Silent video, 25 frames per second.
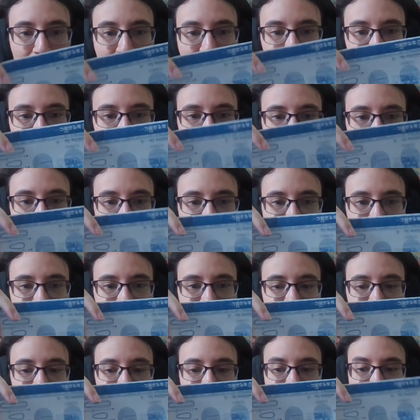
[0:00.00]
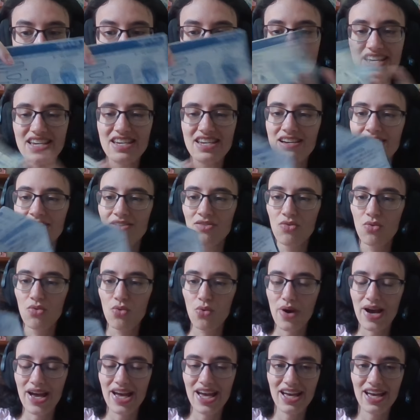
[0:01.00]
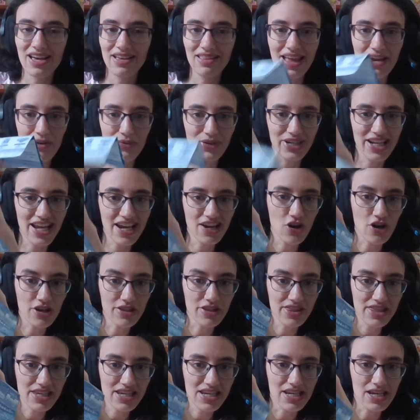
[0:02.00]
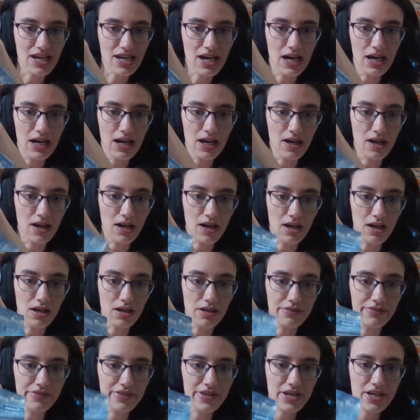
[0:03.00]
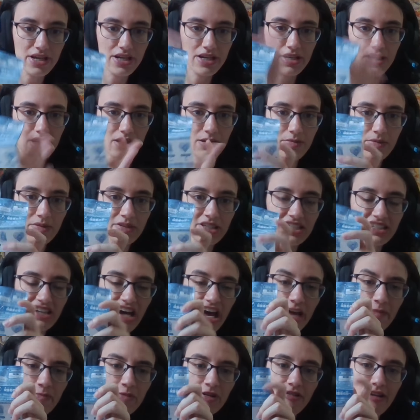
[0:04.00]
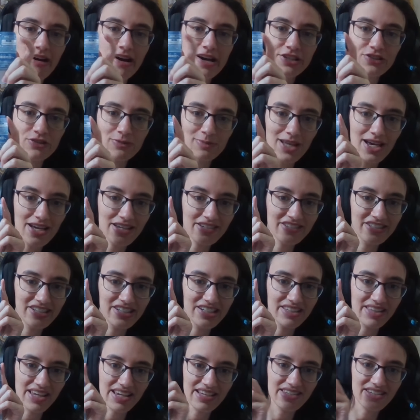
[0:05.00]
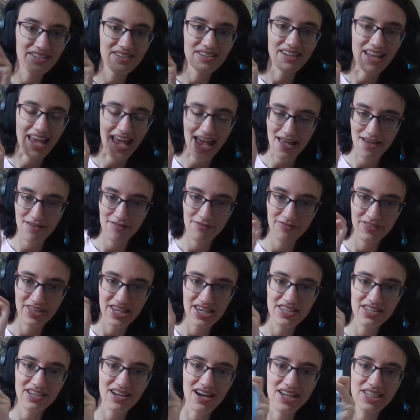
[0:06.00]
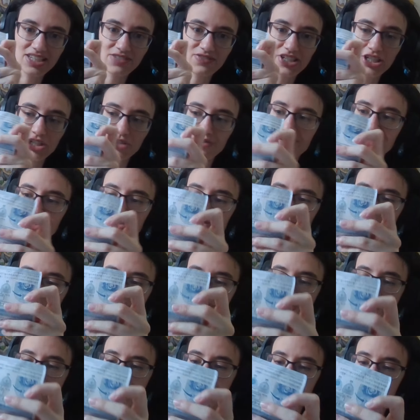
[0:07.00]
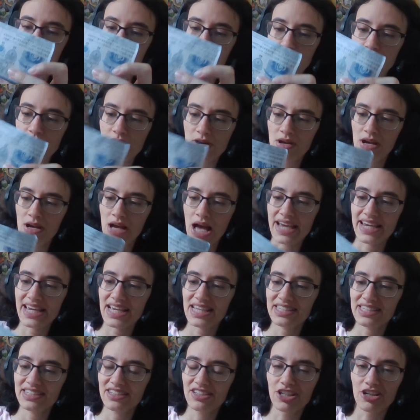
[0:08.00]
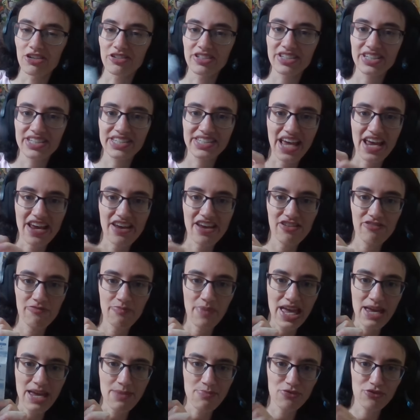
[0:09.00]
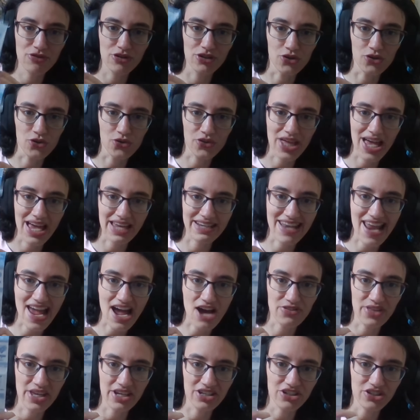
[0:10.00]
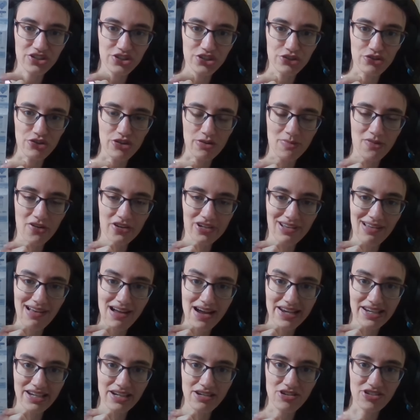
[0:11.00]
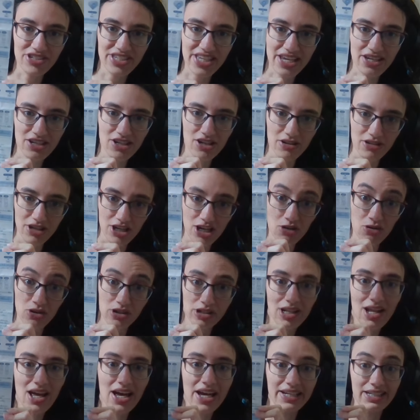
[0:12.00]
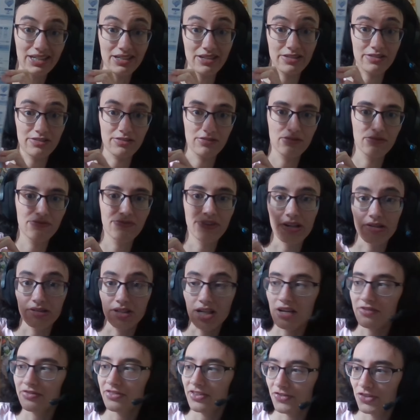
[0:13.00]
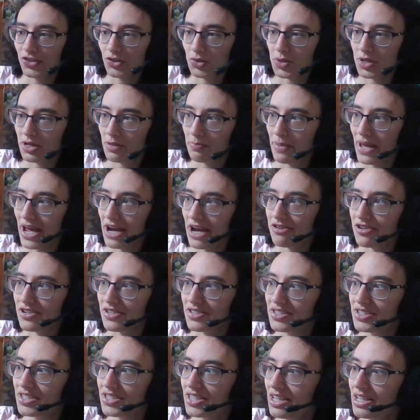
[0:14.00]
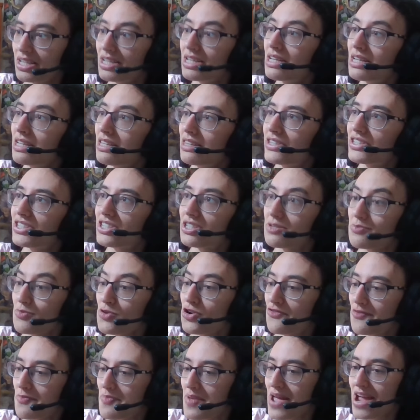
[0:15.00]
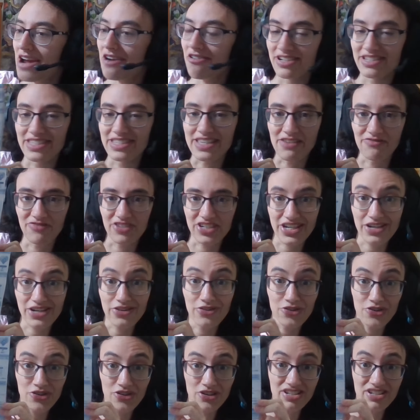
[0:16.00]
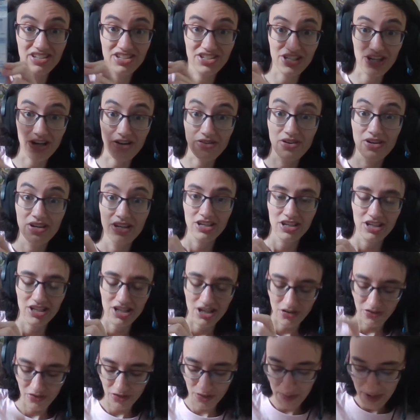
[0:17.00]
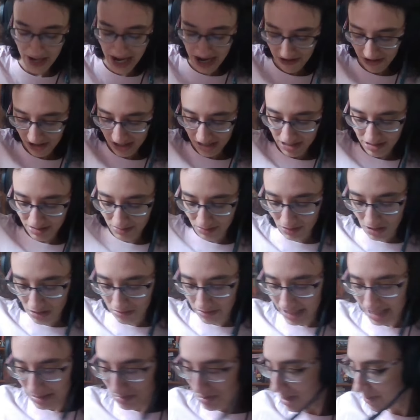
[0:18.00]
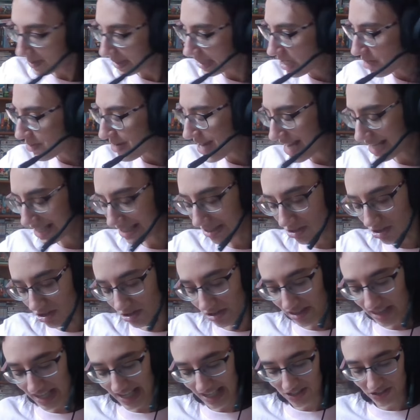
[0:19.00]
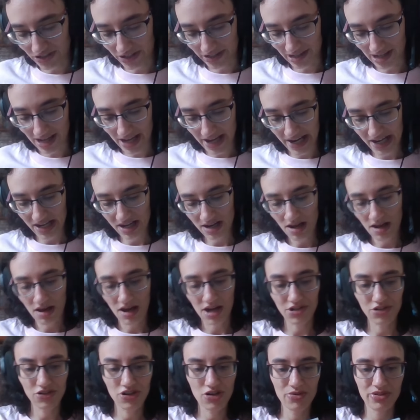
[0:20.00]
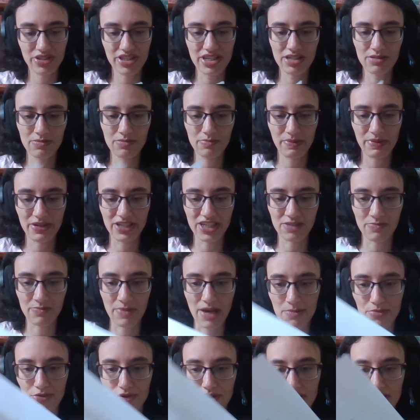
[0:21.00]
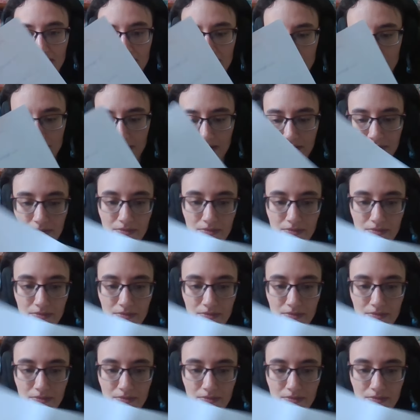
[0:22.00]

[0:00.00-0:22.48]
back in the day where, like, when I got the Sky Mirage from last year, they didn't have these kinds of instruction booklets anymore. I guess, you know, to save paper and all that, now they just do them online and you say, you know, you go online. That's fair enough if you want parents. This is more for parents than for children. So, you know, if the parents already probably know how to look on things online. I don't know what this piece of paper is.